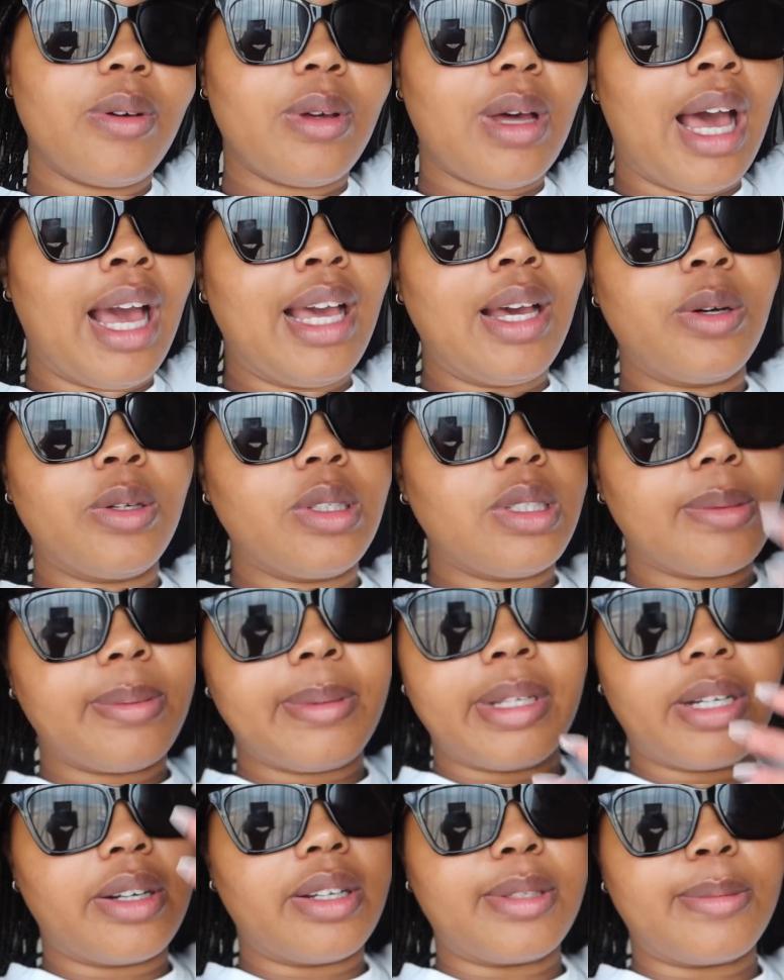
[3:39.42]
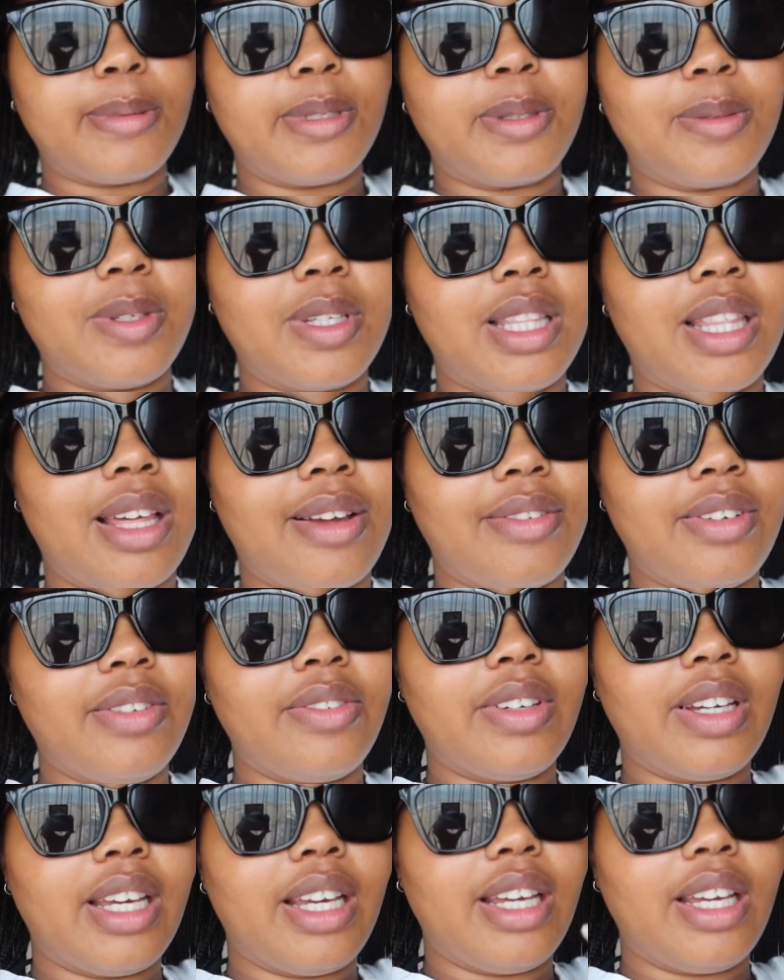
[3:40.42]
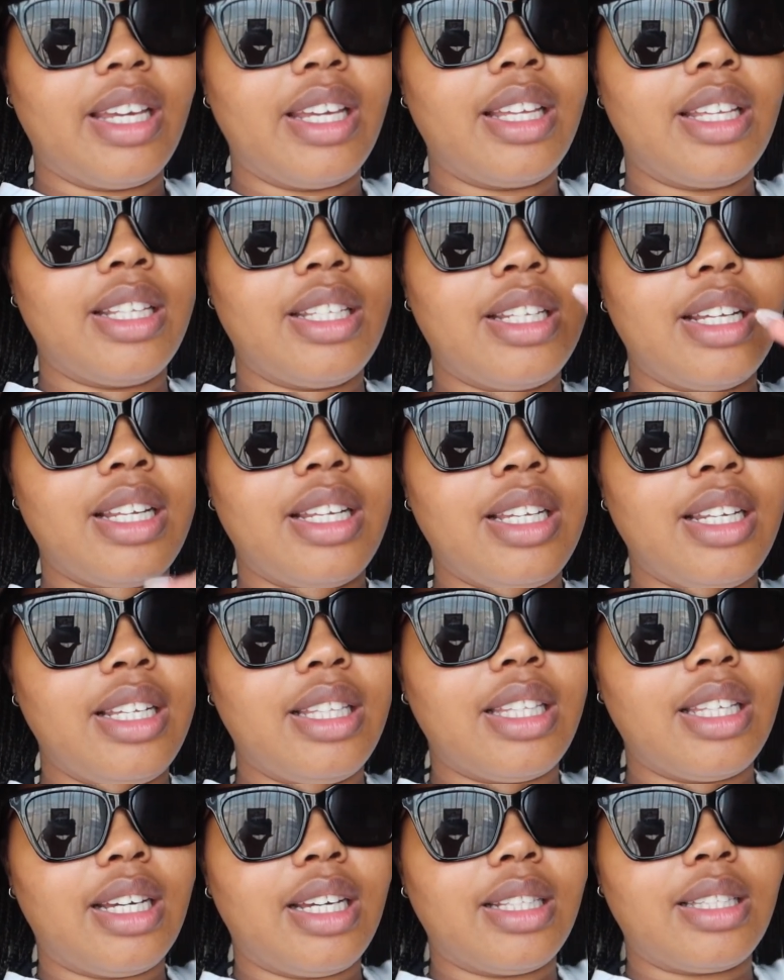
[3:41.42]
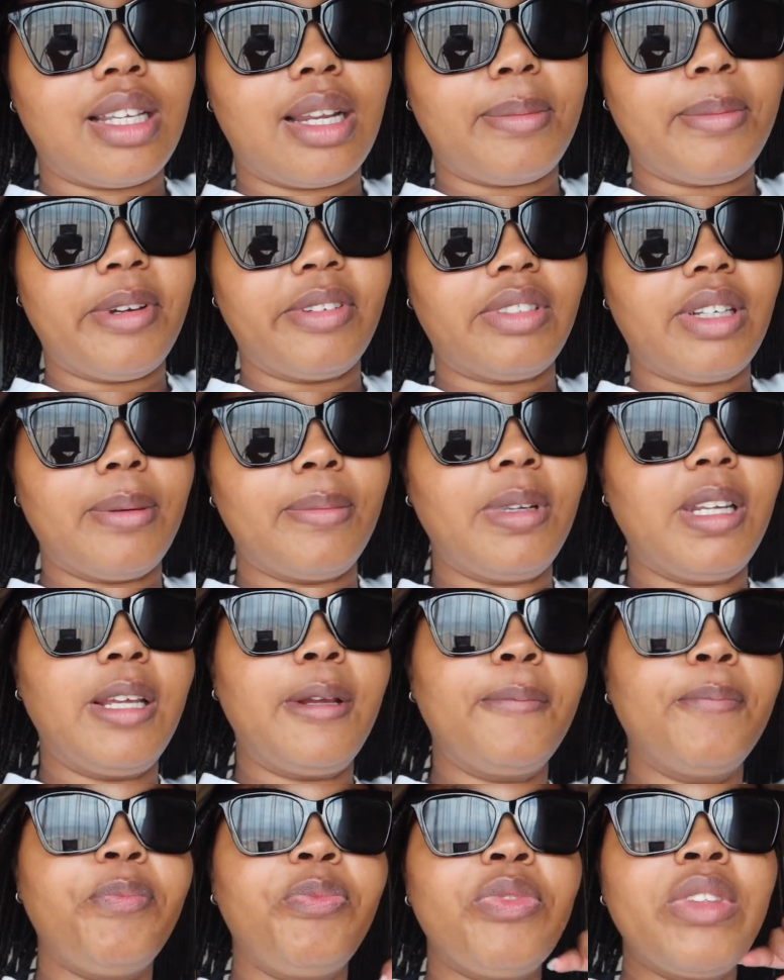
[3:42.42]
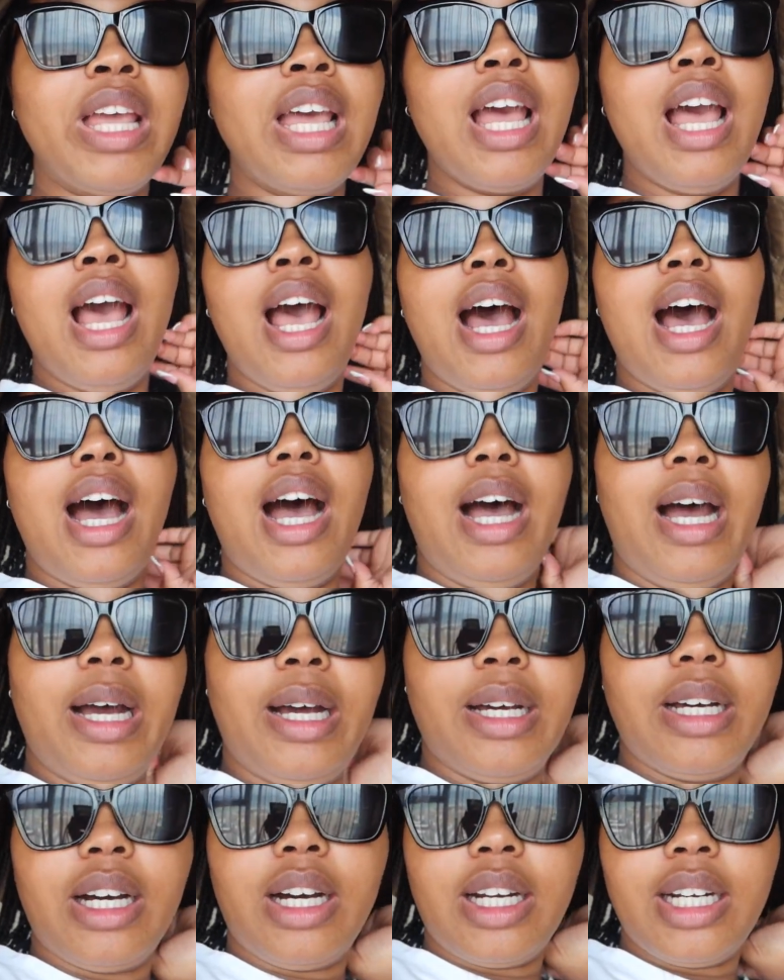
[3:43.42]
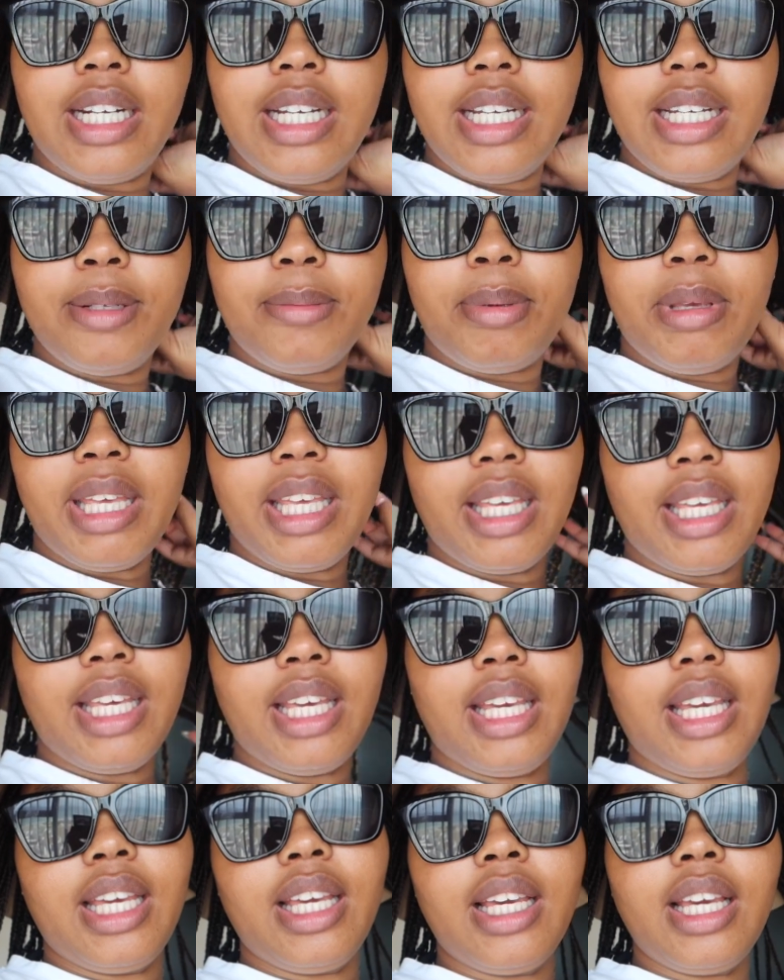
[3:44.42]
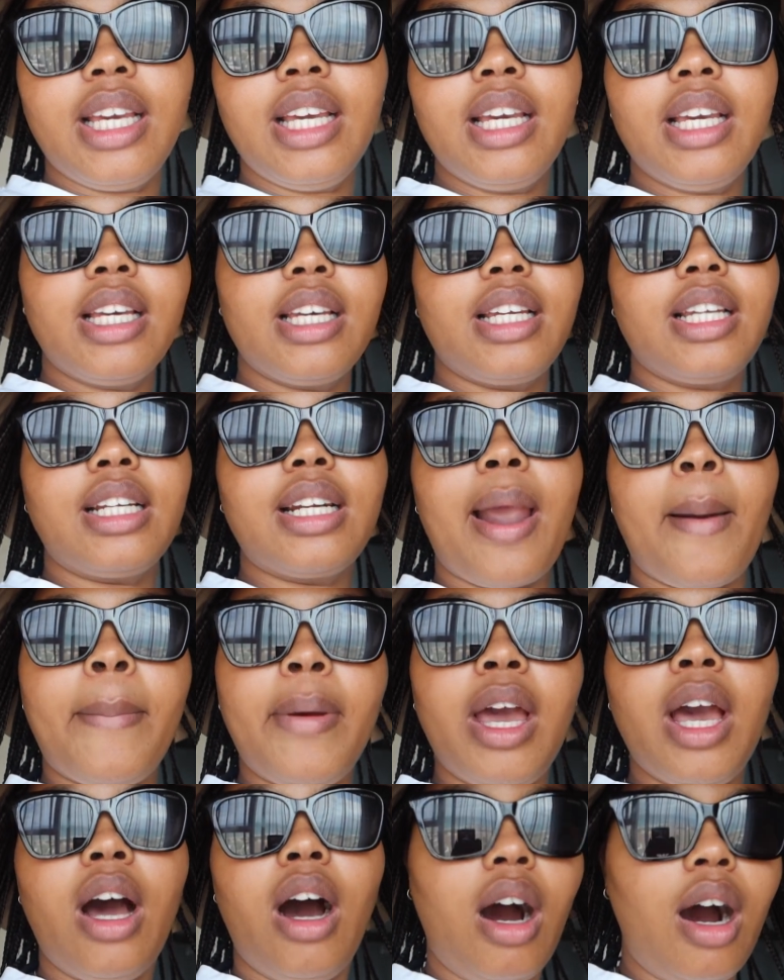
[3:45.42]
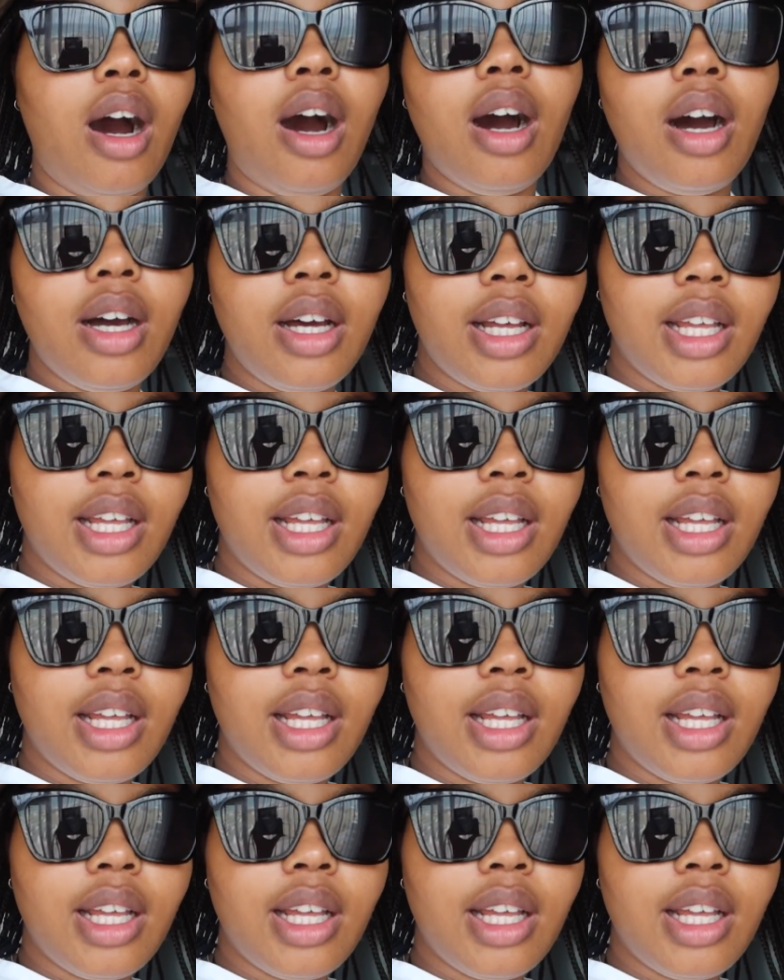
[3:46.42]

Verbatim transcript: I only spend Christmas with. I've never done anything outside of my family. Uh, our NPE and Gqeberha,